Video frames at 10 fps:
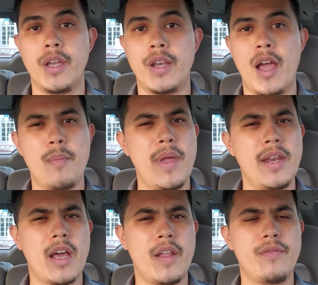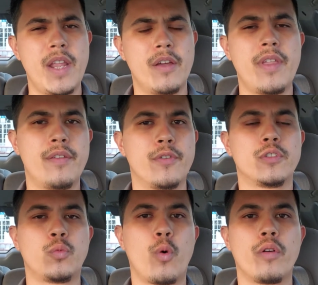Now, I may not have nailed that
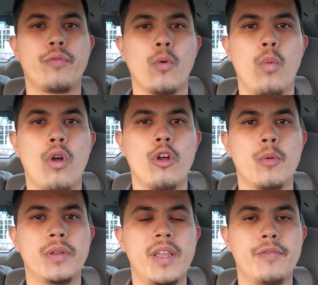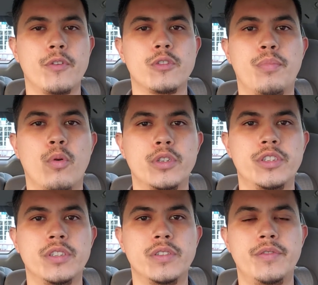verse word for word, but that first
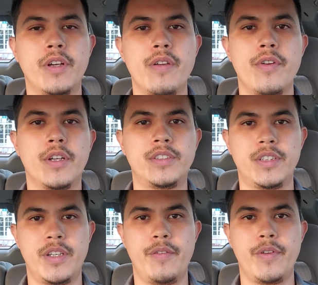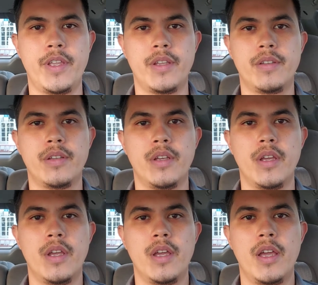portion is very, very significant.
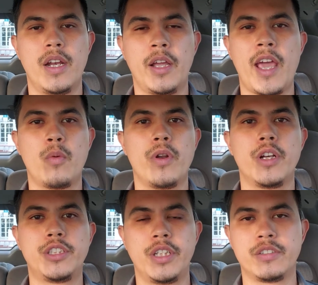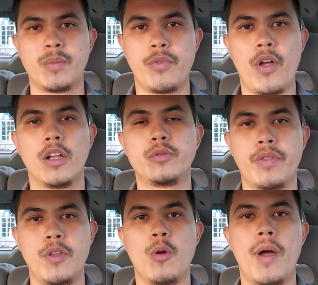And I kind of wanted to share some thoughts
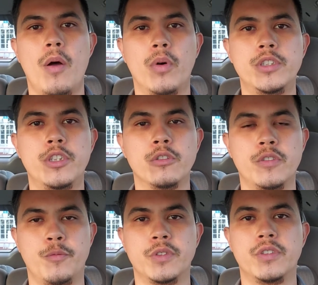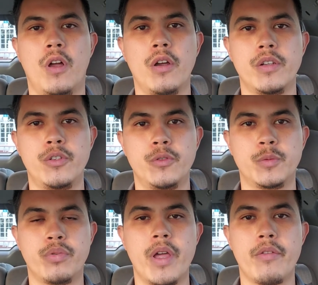with you about what Joseph was talking to his
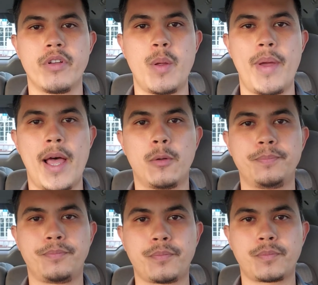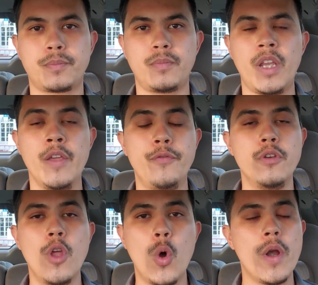brethren about. If you
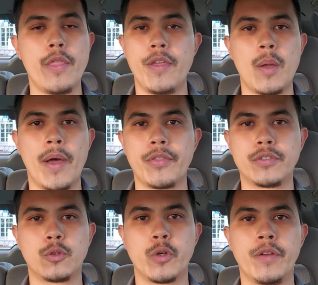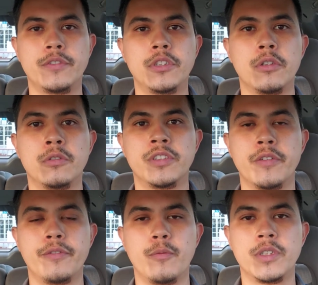know anything about the story of
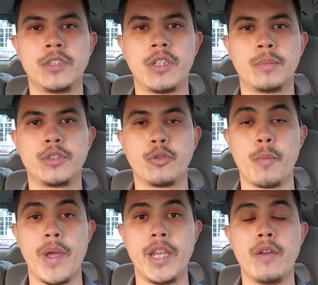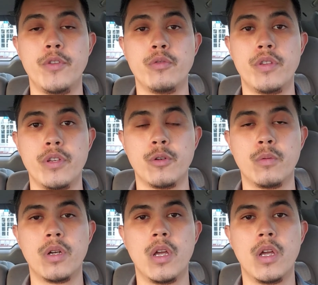Joseph, which I'm sure many of you do,